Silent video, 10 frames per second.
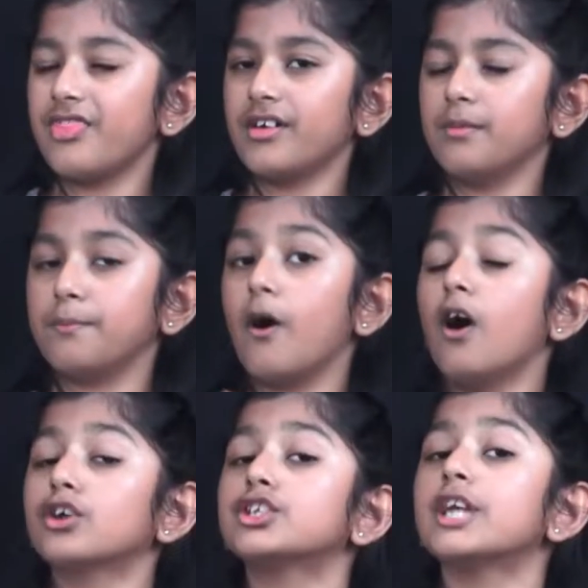the
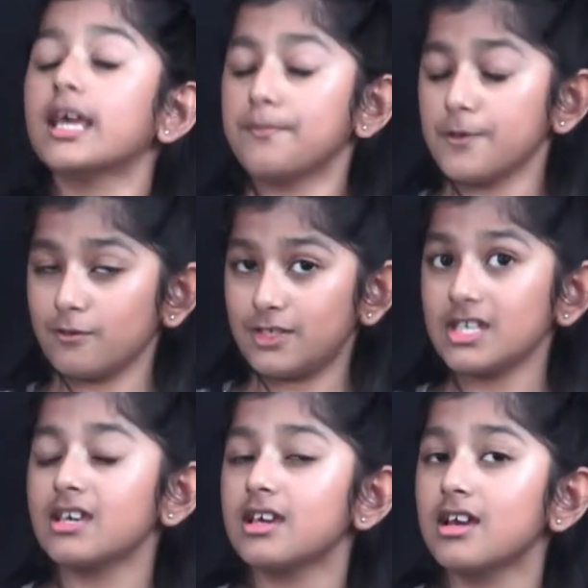ball shape you
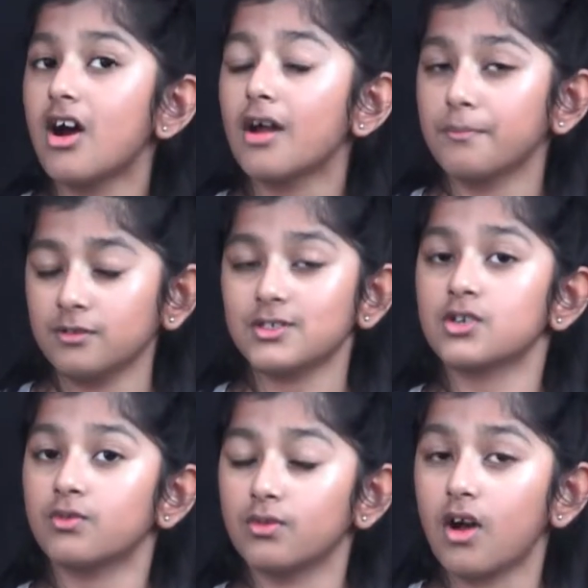see on
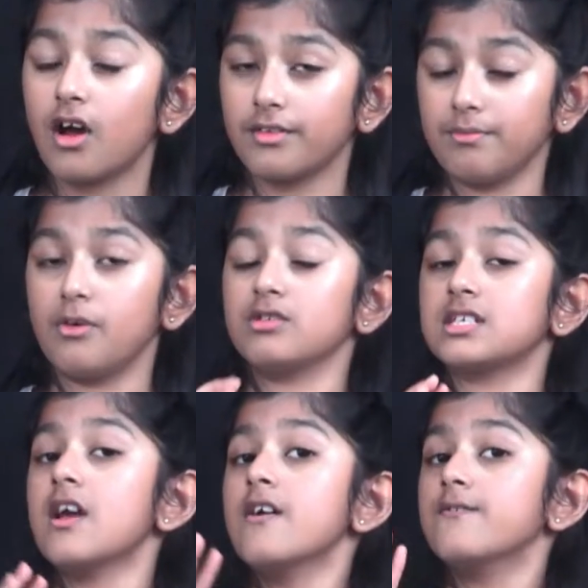
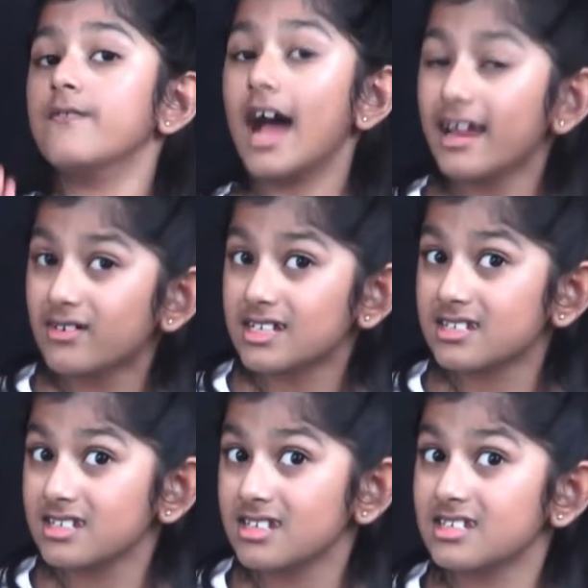most
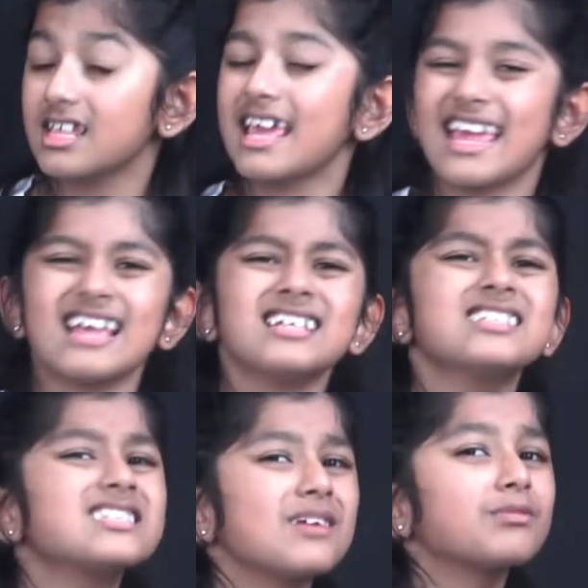viruses
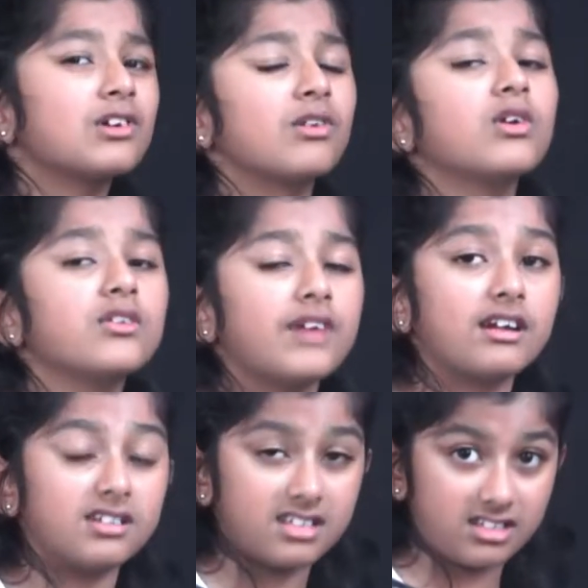and some
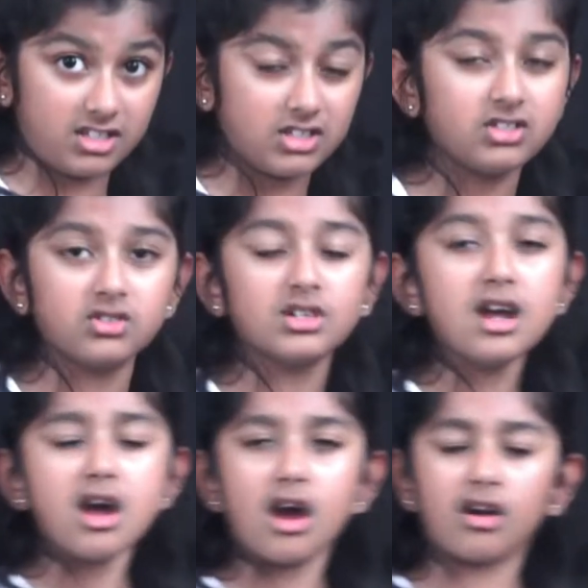coronaviruses too,
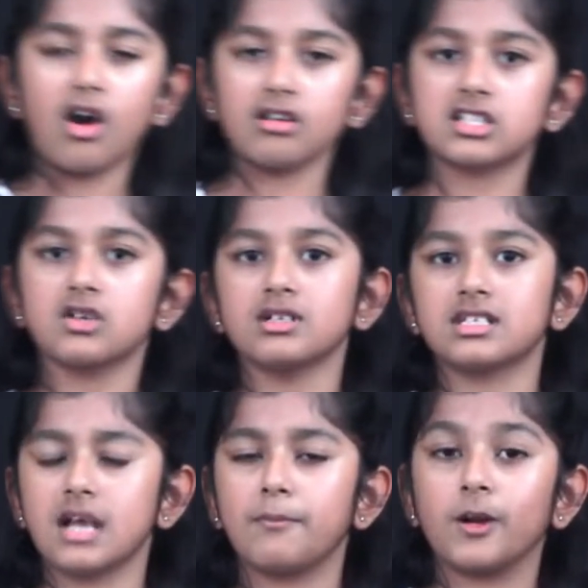are also a
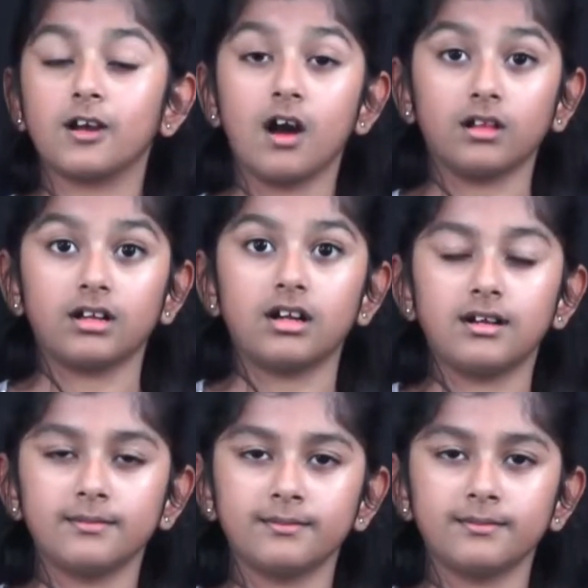separate color.